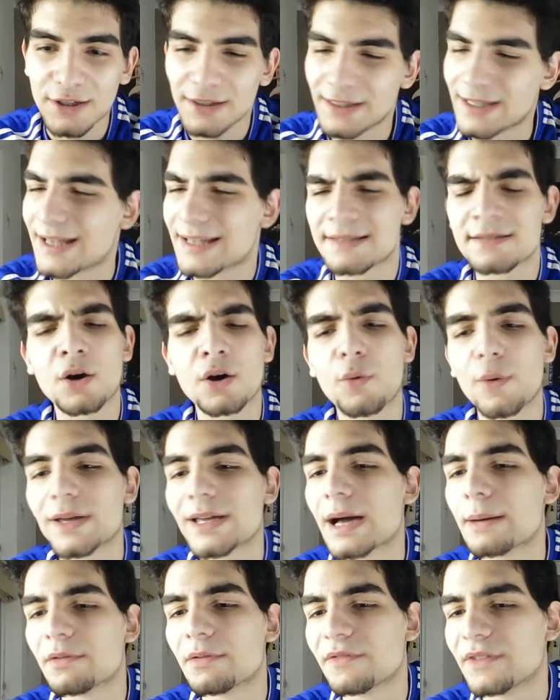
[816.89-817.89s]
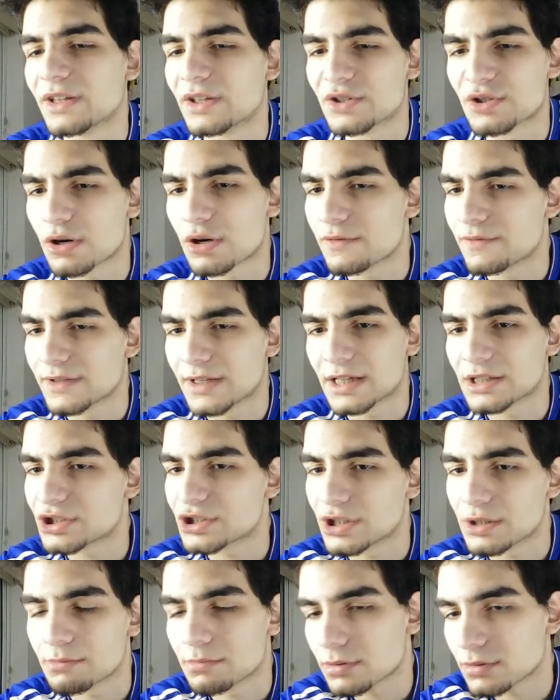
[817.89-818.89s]
There's no way Camavinga's going for that
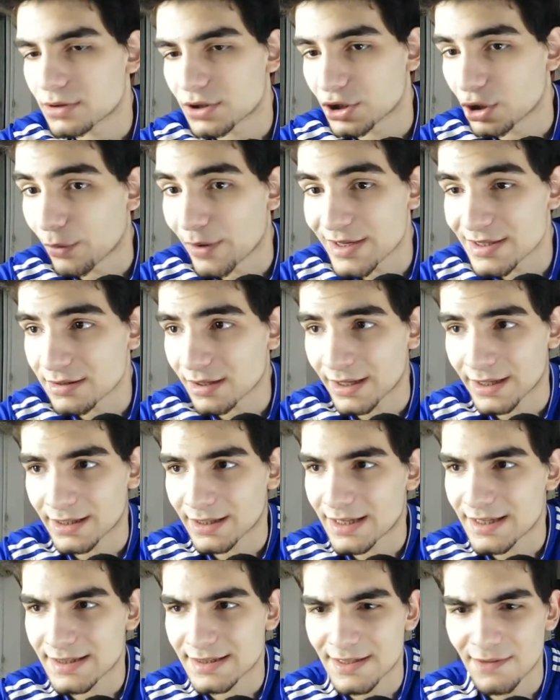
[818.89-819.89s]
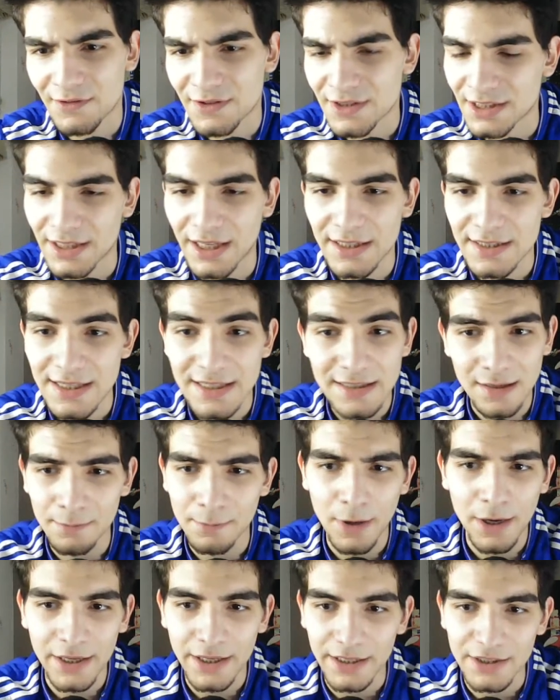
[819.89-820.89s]
cheap. He's 17, 18. He's like
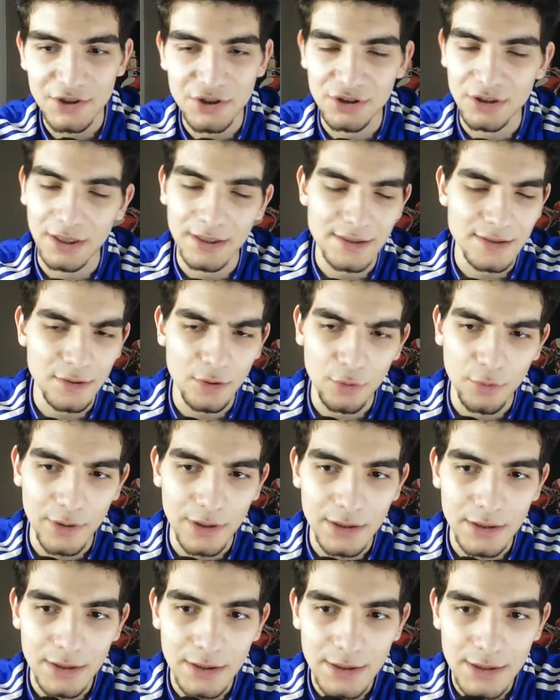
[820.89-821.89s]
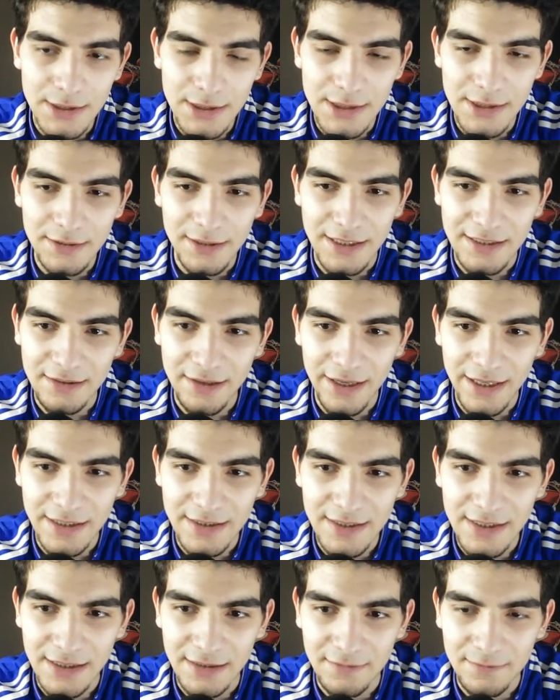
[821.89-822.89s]
my age. No, there's no way. He's like
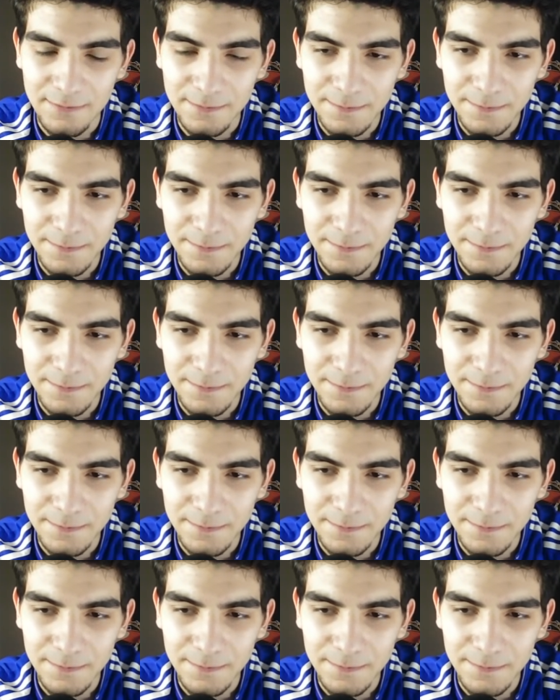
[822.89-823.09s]
18.